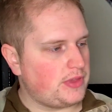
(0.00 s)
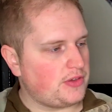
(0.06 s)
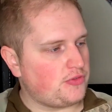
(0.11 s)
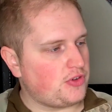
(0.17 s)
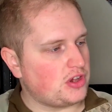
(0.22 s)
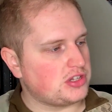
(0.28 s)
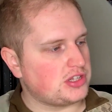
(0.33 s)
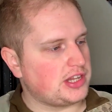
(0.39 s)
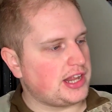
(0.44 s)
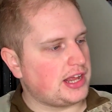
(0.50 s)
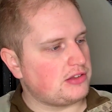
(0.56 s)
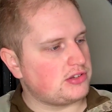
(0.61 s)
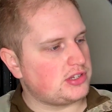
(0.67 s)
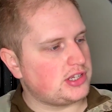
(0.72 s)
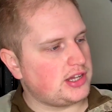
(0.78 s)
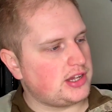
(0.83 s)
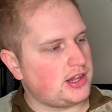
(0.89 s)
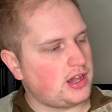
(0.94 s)
they first
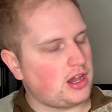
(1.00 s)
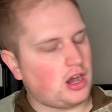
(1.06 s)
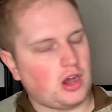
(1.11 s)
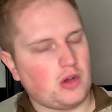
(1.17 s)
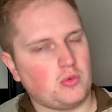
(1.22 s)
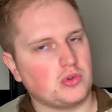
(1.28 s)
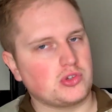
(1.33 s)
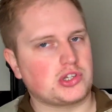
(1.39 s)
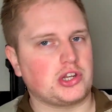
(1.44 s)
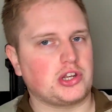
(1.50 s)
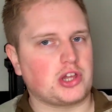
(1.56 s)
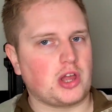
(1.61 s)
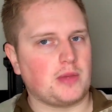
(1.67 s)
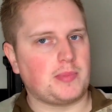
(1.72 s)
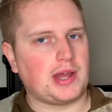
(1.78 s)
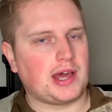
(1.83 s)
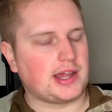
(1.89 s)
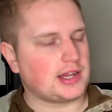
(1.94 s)
announced it, I was going to go
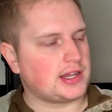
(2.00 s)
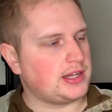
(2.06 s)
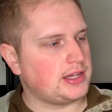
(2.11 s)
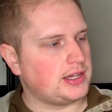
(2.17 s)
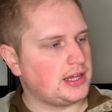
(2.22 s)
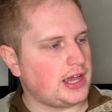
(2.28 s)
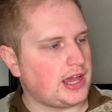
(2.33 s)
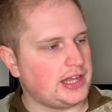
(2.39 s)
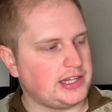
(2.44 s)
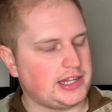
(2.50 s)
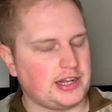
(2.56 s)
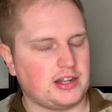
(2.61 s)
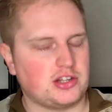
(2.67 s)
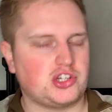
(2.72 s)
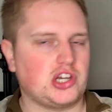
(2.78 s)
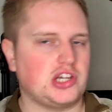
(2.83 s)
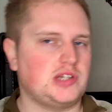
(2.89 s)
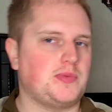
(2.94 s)
black, and then I
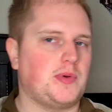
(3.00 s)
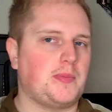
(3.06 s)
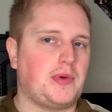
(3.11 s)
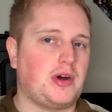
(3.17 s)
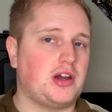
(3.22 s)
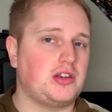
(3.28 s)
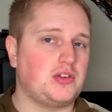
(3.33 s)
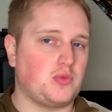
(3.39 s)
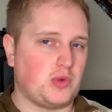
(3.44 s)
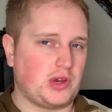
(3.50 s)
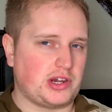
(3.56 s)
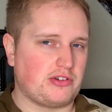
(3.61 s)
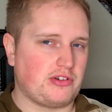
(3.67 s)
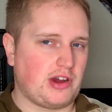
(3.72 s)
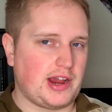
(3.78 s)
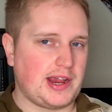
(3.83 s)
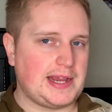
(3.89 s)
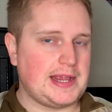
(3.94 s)
changed my mind, went
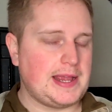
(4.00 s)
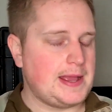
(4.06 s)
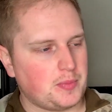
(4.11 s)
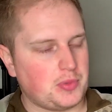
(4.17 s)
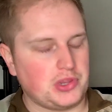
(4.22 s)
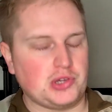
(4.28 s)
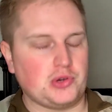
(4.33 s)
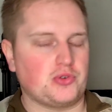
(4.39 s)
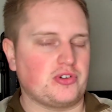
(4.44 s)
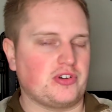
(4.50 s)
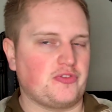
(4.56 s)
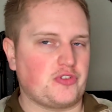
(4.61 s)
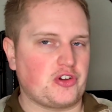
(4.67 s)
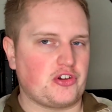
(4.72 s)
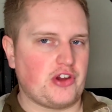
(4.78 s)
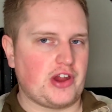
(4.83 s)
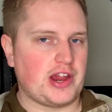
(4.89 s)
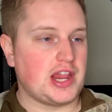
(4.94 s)
grey, put the order in for
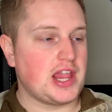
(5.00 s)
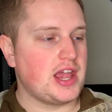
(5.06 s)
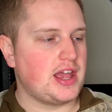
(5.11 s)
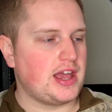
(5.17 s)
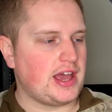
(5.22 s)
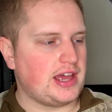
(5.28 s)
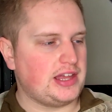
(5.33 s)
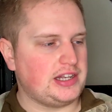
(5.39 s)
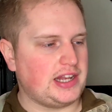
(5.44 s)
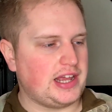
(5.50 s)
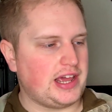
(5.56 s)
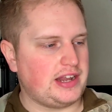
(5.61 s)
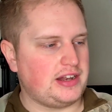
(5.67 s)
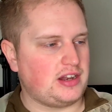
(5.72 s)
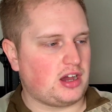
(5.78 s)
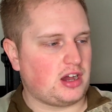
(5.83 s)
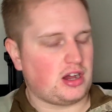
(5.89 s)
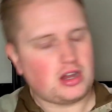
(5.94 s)
grey, and
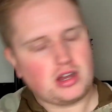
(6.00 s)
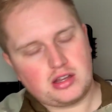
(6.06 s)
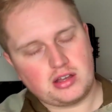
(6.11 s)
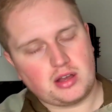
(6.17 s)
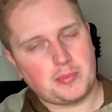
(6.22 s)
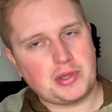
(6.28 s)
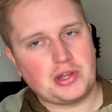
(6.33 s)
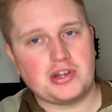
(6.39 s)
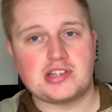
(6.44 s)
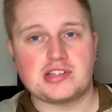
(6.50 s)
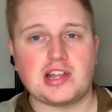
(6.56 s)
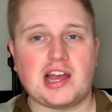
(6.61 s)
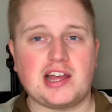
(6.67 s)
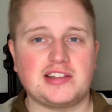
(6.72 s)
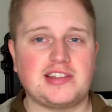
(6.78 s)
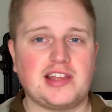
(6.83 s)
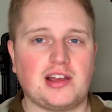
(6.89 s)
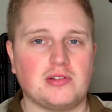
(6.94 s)
then I'll be honest, I
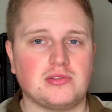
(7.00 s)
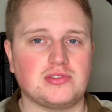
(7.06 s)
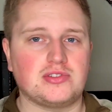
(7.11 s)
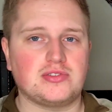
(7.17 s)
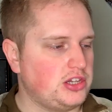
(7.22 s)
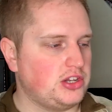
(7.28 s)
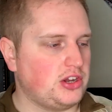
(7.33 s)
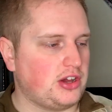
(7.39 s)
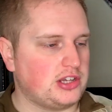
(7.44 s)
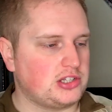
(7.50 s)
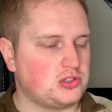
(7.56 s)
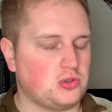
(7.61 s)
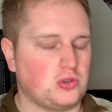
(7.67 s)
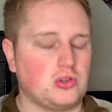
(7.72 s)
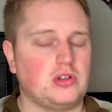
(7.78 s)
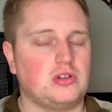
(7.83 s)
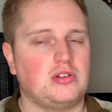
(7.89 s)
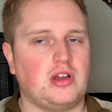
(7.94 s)
had doubts. You know, I
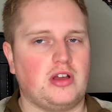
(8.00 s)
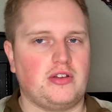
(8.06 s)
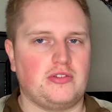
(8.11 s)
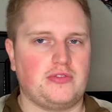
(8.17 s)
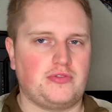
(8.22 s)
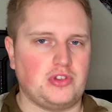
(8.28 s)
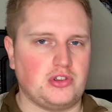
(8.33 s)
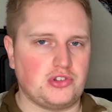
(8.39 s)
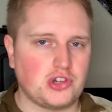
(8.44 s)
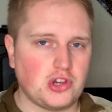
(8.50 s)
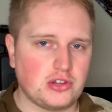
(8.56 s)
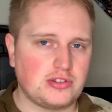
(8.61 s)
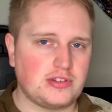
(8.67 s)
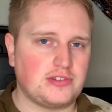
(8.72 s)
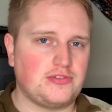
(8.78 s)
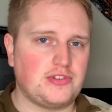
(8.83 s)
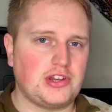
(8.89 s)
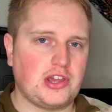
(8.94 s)
saw a few of
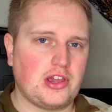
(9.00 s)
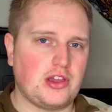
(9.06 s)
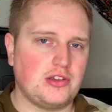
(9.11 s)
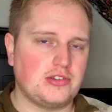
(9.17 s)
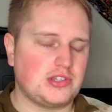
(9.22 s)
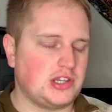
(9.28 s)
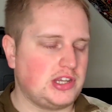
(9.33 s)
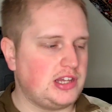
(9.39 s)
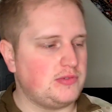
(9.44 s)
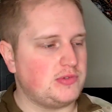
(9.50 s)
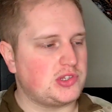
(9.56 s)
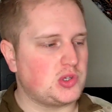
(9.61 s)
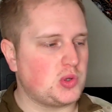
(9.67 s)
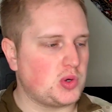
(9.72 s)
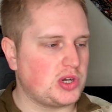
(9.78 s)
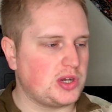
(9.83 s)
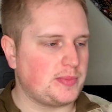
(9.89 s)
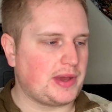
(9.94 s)
Joseph's videos, and he was
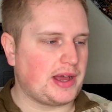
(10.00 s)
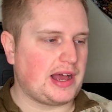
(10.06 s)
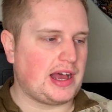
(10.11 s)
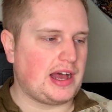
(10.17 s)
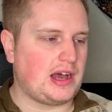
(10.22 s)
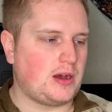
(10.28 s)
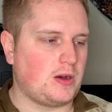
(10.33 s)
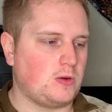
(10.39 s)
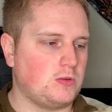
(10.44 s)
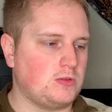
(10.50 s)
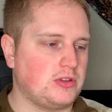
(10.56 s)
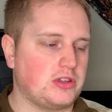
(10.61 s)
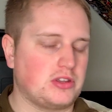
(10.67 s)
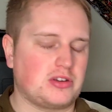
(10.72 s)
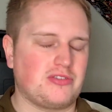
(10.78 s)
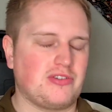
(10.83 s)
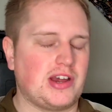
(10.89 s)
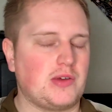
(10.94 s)
talking about how the
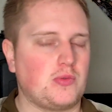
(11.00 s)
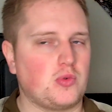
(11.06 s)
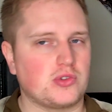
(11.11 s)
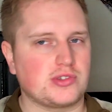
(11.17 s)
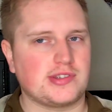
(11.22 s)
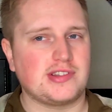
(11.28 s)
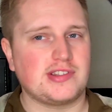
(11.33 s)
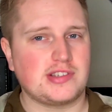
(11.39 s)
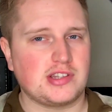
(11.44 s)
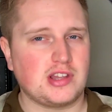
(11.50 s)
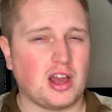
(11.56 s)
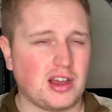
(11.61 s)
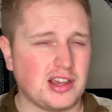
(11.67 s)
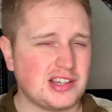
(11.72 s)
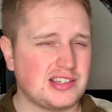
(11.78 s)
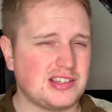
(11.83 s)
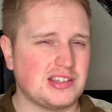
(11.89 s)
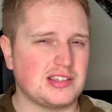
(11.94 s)
grey wasn't as
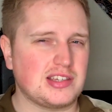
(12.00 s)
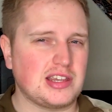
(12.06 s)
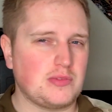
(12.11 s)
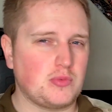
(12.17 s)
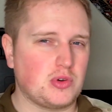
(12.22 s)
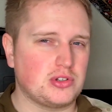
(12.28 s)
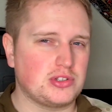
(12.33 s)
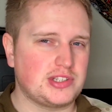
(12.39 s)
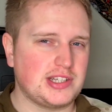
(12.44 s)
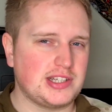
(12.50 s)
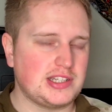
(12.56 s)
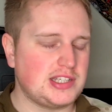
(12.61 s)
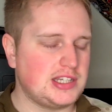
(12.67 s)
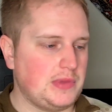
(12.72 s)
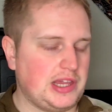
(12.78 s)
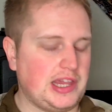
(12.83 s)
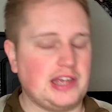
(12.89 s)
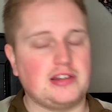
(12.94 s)
nice as he wanted.
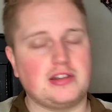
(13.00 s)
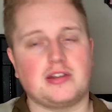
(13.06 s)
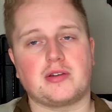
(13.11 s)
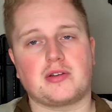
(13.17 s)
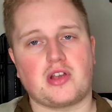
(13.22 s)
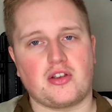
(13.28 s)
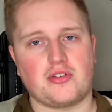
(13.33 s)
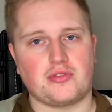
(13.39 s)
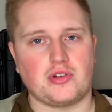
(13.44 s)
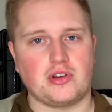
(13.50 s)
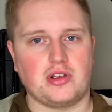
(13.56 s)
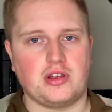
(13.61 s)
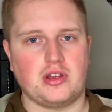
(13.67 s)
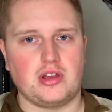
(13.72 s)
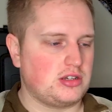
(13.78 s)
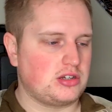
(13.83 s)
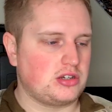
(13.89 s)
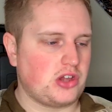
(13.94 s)
He ended up going for
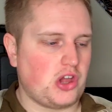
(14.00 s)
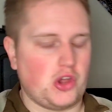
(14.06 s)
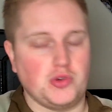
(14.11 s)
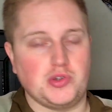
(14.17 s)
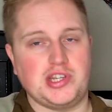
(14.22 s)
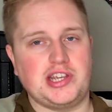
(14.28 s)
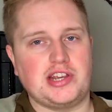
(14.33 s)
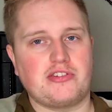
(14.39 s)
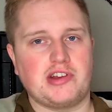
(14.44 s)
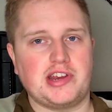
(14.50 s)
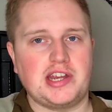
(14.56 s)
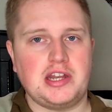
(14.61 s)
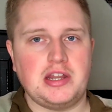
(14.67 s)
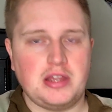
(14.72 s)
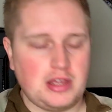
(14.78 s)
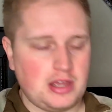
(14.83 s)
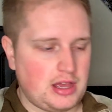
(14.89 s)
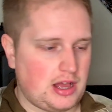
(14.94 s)
a OD green,
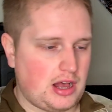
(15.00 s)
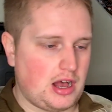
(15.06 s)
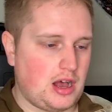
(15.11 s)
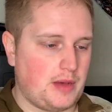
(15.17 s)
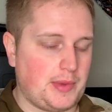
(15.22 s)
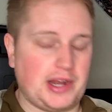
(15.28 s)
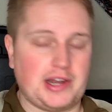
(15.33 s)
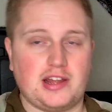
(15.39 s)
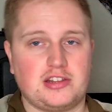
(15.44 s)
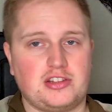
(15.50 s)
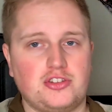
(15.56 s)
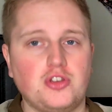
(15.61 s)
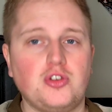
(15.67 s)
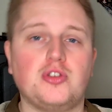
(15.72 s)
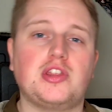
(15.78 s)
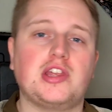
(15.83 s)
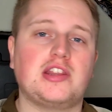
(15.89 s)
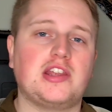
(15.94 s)
and I
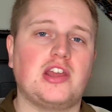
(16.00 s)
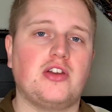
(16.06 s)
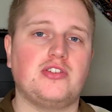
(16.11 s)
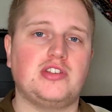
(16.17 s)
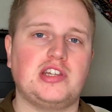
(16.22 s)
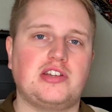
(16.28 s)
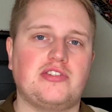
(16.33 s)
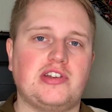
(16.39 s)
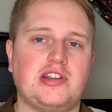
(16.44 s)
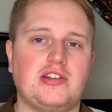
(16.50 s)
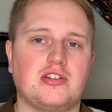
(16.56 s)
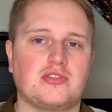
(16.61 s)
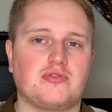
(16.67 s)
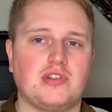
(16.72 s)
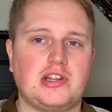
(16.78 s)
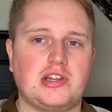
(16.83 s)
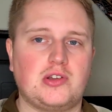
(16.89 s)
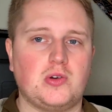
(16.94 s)
do think the OD green looks
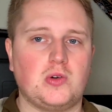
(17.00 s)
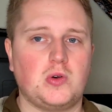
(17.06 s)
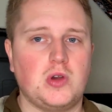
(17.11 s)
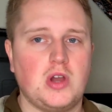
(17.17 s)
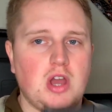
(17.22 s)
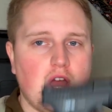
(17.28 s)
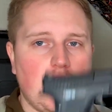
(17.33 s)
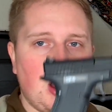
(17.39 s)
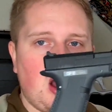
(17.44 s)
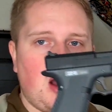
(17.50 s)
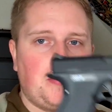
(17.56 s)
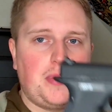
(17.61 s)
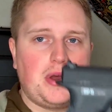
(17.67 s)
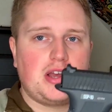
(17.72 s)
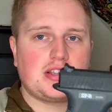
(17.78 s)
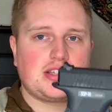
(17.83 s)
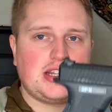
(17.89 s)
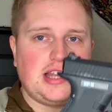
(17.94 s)
really cool.
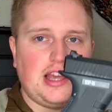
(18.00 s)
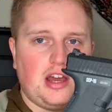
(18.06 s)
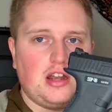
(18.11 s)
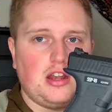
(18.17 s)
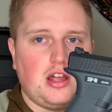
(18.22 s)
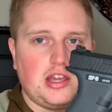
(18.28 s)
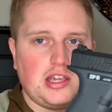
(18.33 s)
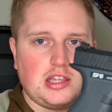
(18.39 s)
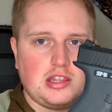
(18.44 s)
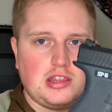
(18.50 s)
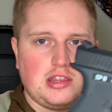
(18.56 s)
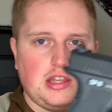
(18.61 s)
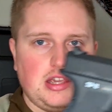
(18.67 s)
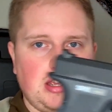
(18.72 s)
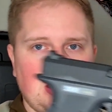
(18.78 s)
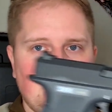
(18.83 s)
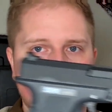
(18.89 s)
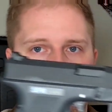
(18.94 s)
Personally, I like
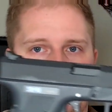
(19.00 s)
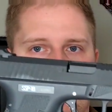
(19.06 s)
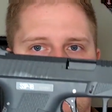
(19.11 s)
the look